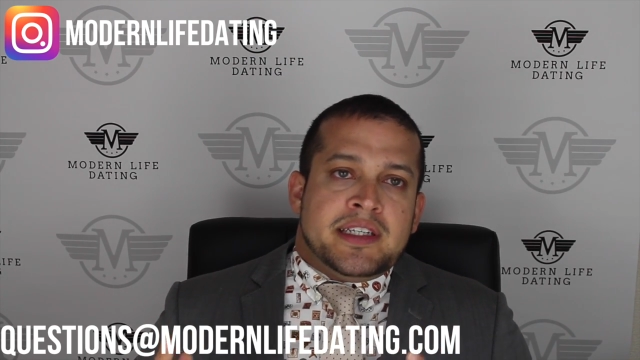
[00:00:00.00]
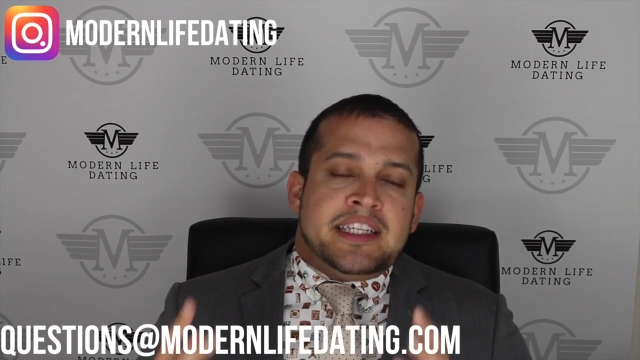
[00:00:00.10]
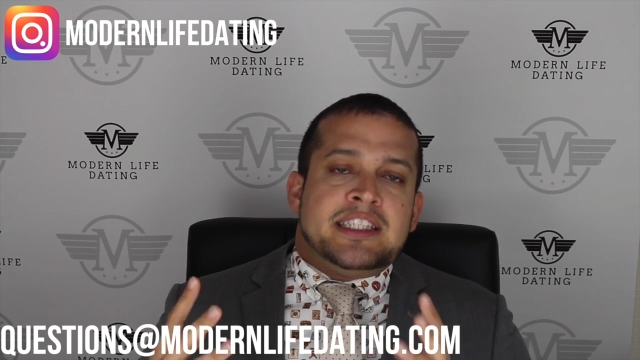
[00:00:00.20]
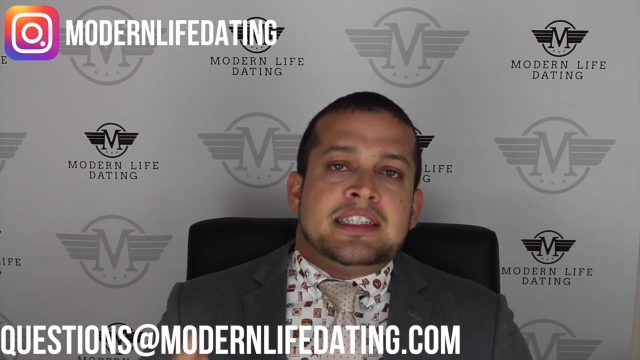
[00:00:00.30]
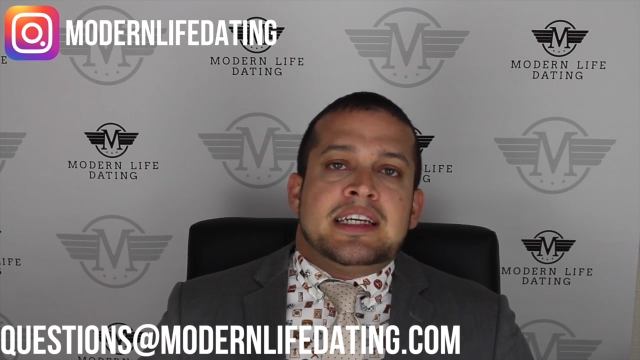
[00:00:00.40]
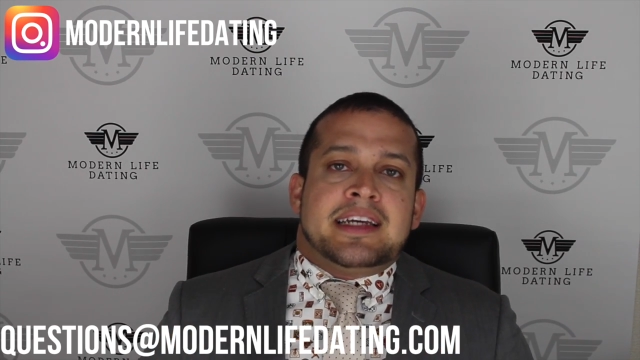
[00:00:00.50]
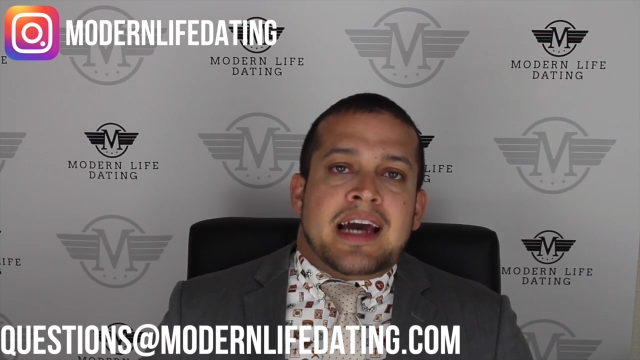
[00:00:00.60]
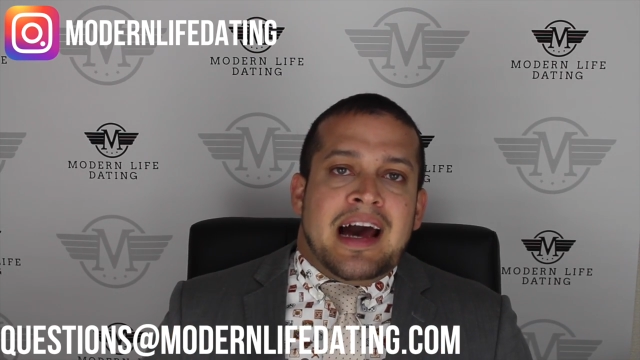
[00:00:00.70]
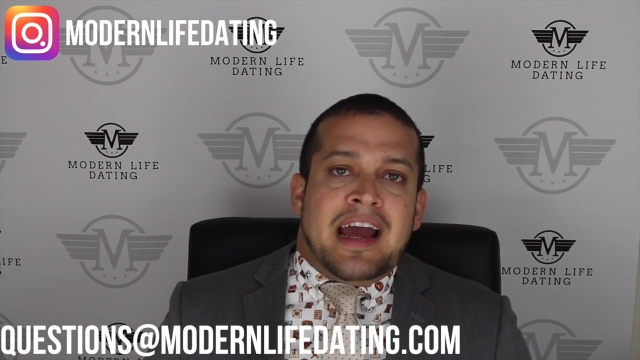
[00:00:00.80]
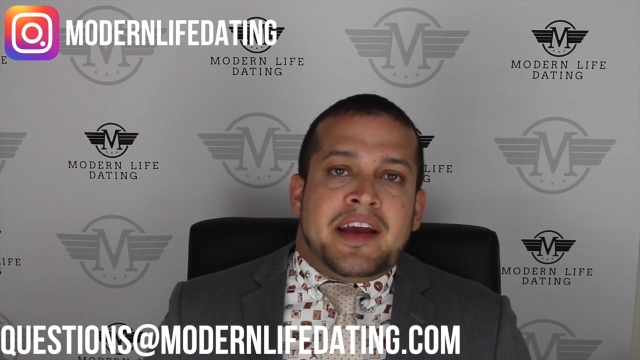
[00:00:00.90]
this is a
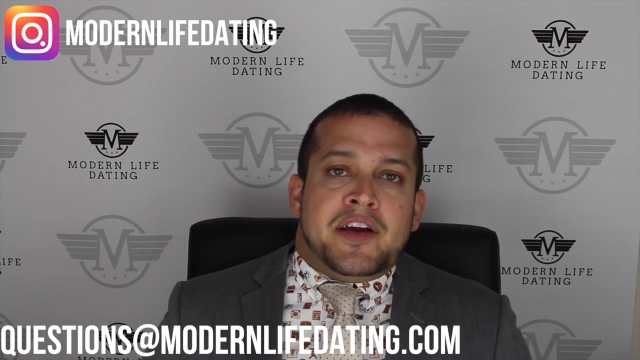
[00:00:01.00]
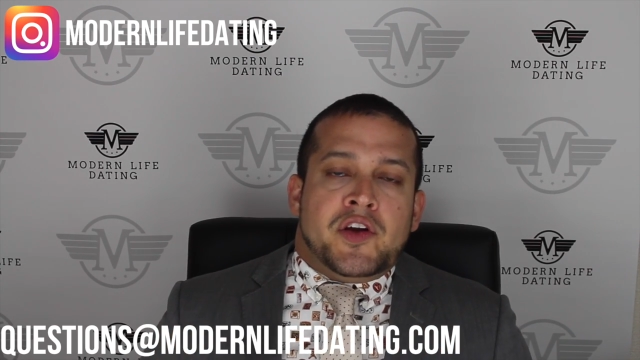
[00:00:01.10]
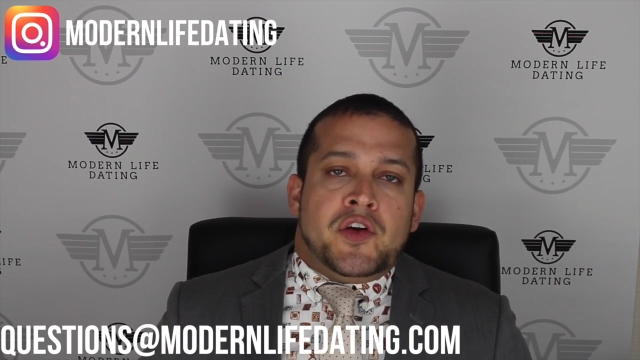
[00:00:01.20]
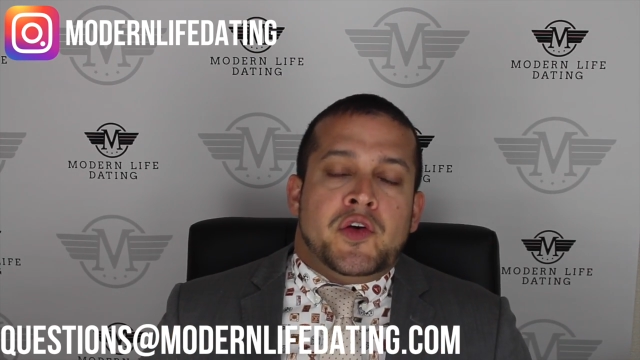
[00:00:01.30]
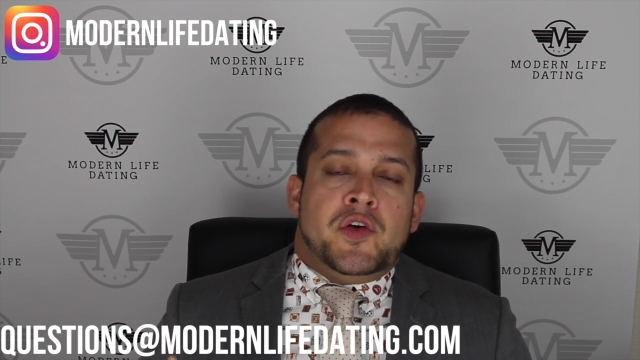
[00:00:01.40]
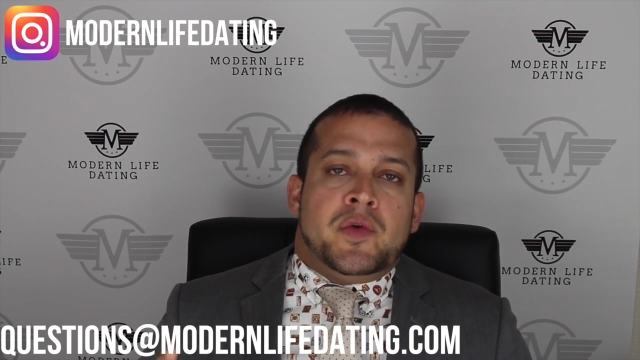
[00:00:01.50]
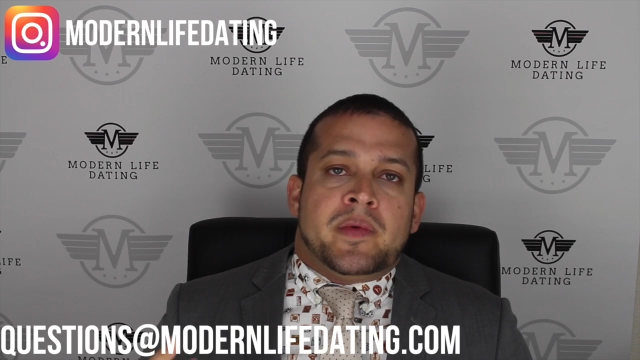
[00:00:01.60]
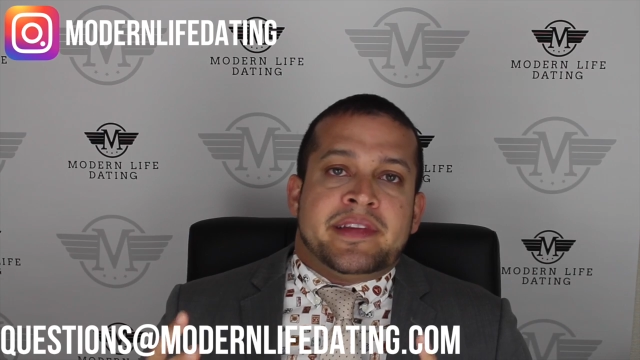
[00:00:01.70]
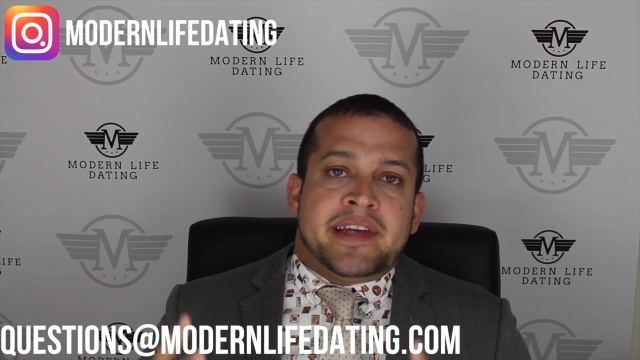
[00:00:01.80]
guy who